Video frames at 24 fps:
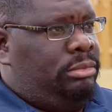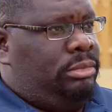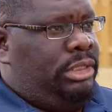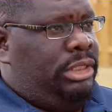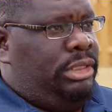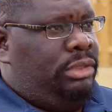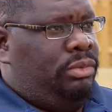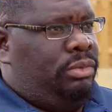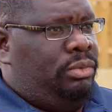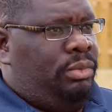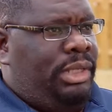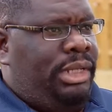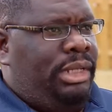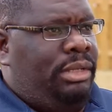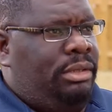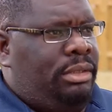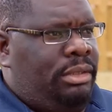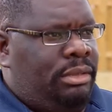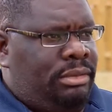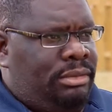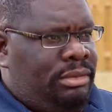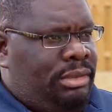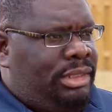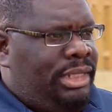And
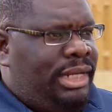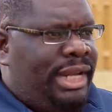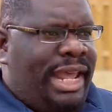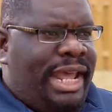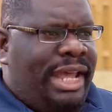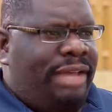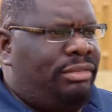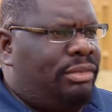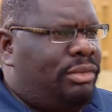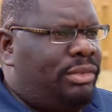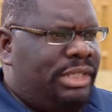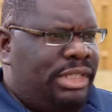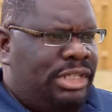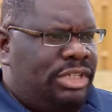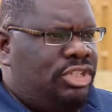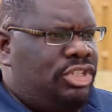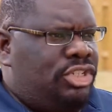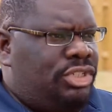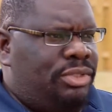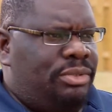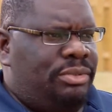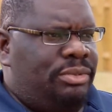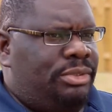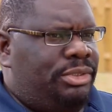we didn't have on any
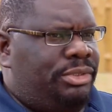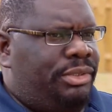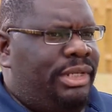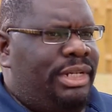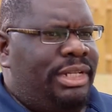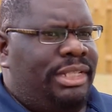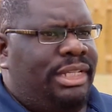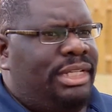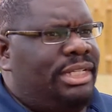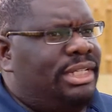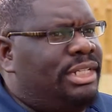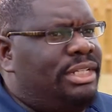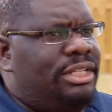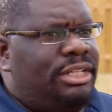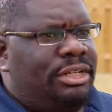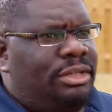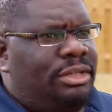shoes or anything, didn't